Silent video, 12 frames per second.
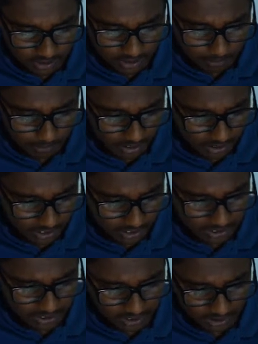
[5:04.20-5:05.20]

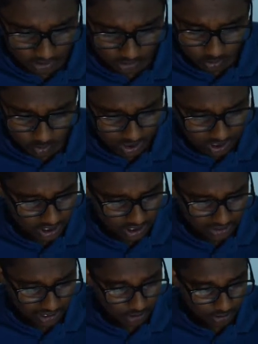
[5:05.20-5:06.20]
appendix, and what else you
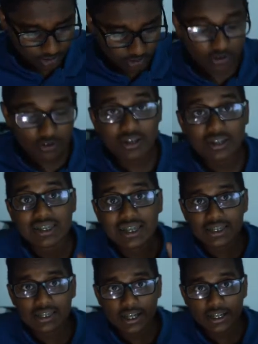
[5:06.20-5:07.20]
need to know. So there are
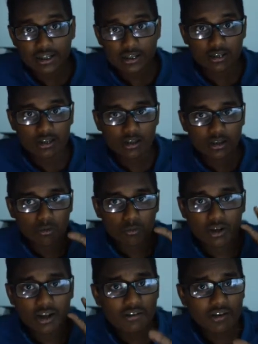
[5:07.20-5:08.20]
6 sections.
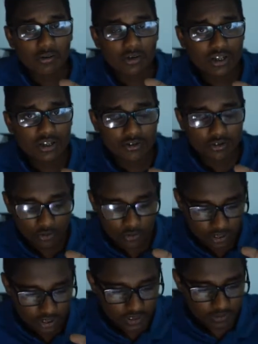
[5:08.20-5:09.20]
What I request you to do
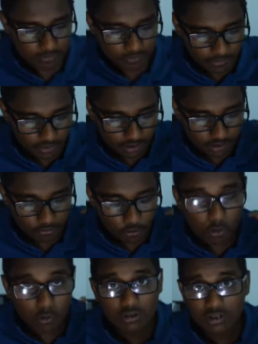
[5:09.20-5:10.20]
is, for
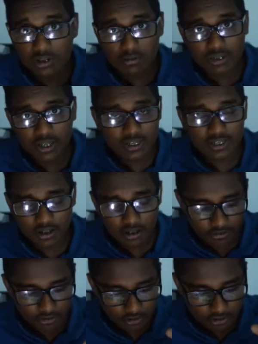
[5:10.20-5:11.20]
all the subjects
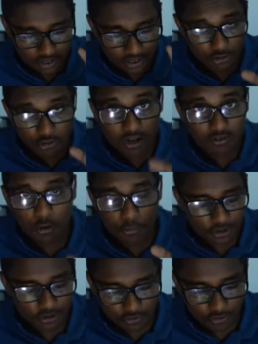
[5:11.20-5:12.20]
that you have
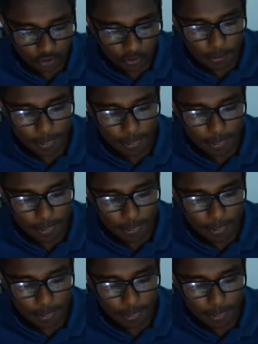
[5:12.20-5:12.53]
opted for,